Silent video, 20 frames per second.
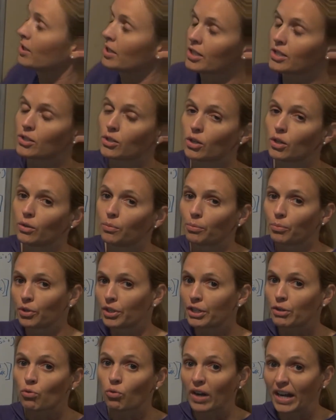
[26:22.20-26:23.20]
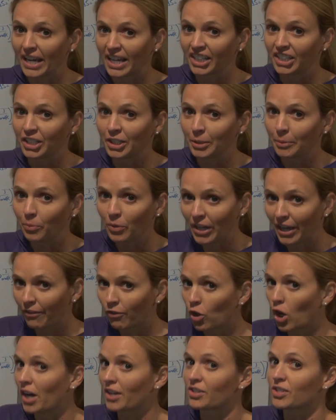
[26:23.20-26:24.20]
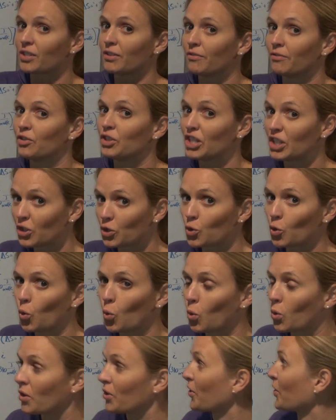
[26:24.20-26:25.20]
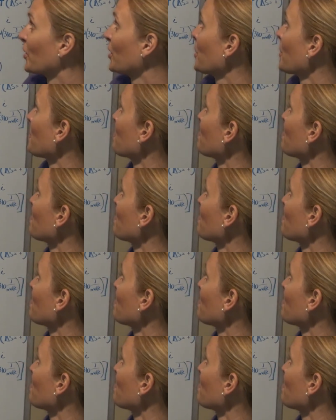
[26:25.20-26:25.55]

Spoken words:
it's pretty random. We have lots of disorder